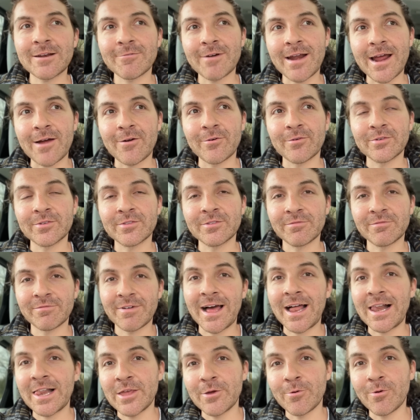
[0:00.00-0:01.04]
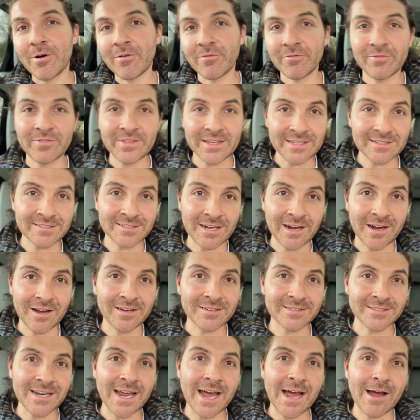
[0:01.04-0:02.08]
around the value of these
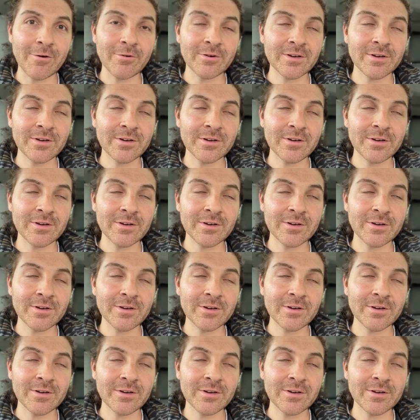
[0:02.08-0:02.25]
cars now,